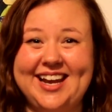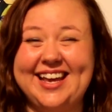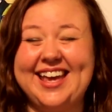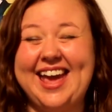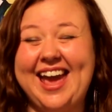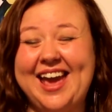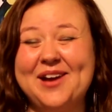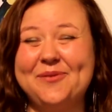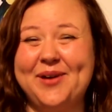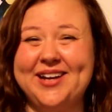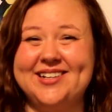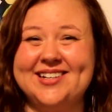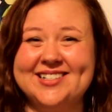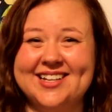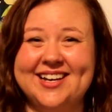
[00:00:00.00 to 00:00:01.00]
I can't
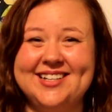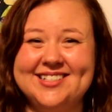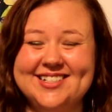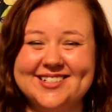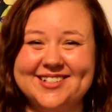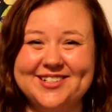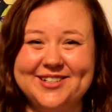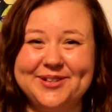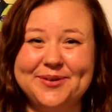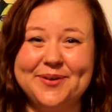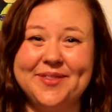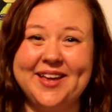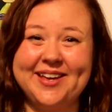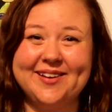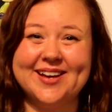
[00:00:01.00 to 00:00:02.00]
wait to design season two.
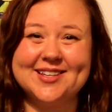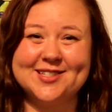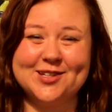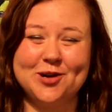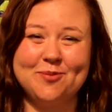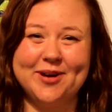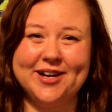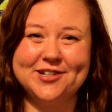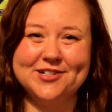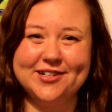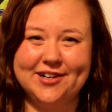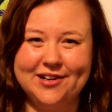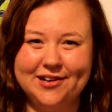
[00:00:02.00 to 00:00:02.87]
Thank you guys so much.